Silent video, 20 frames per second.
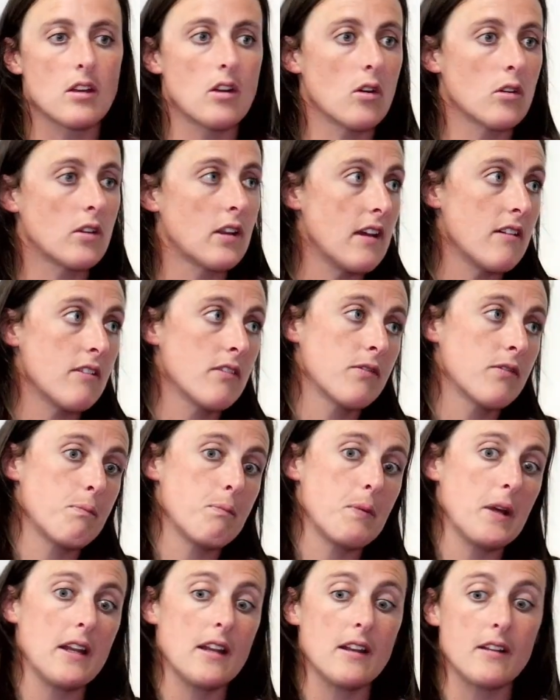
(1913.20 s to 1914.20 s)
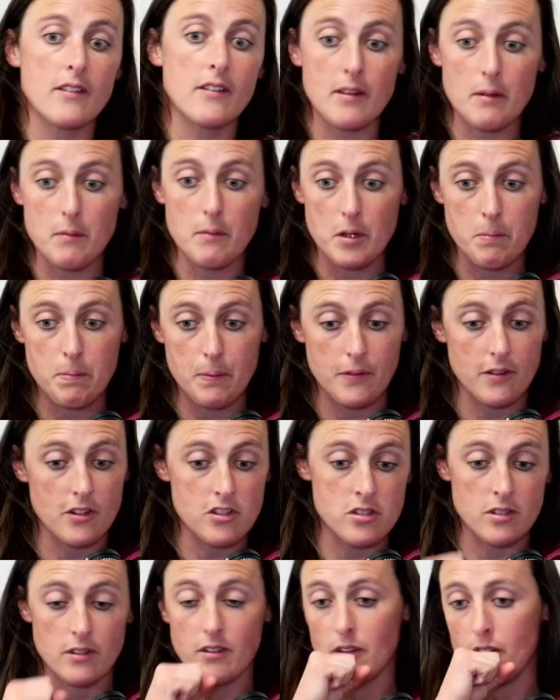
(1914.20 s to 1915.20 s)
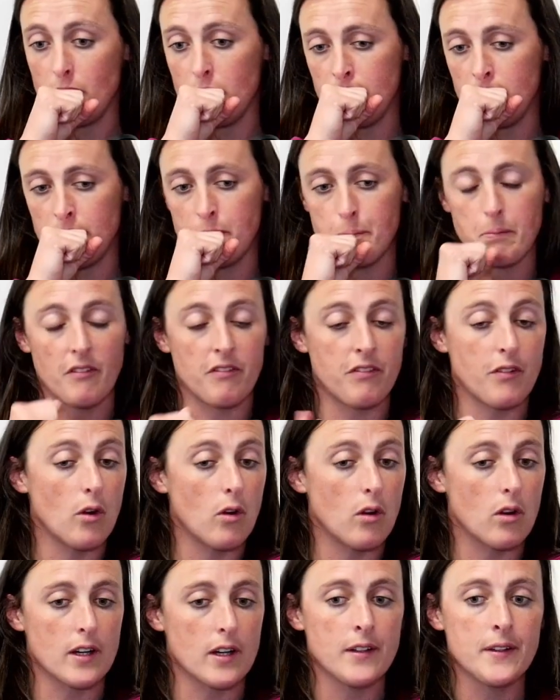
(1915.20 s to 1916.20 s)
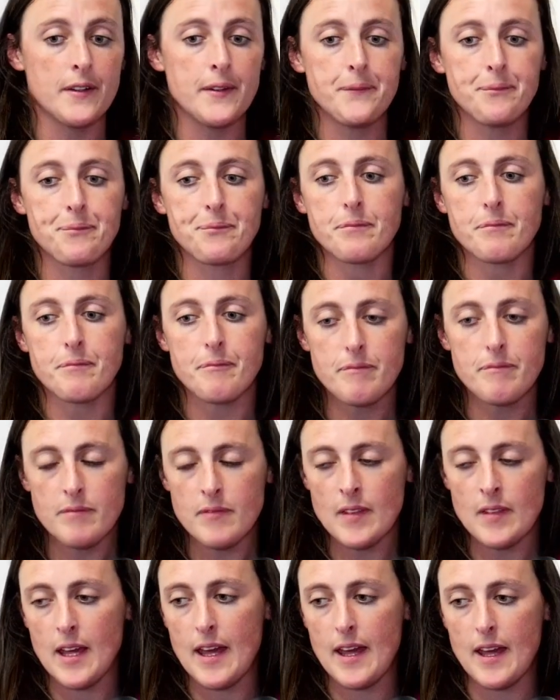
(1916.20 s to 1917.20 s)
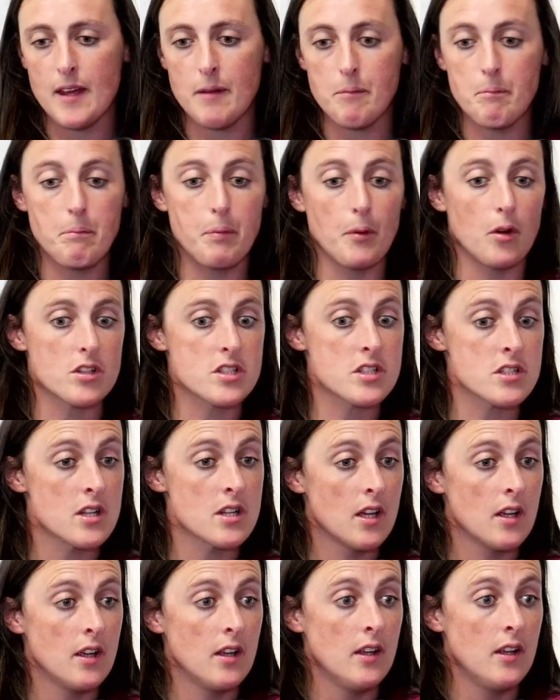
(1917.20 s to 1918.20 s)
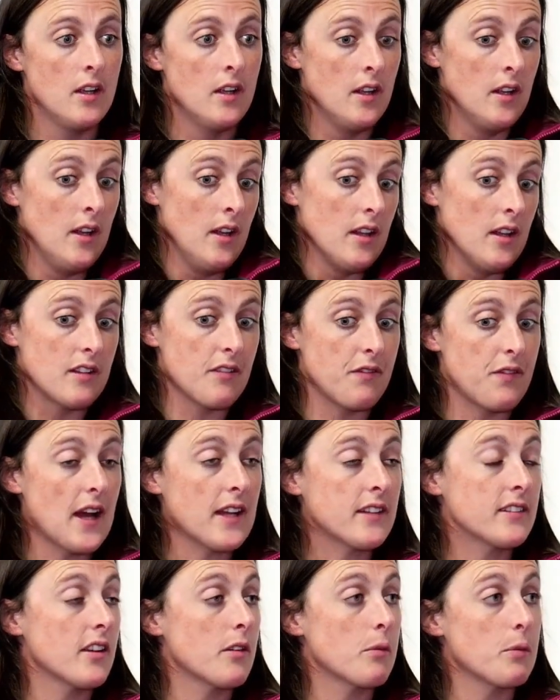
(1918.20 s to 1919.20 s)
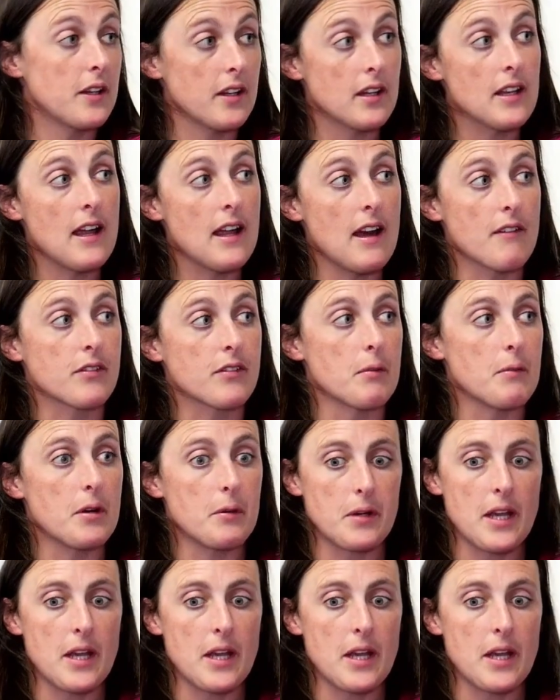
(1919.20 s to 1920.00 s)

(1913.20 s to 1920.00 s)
You know, they've been in similar positions before. Um, but the fact is we didn't have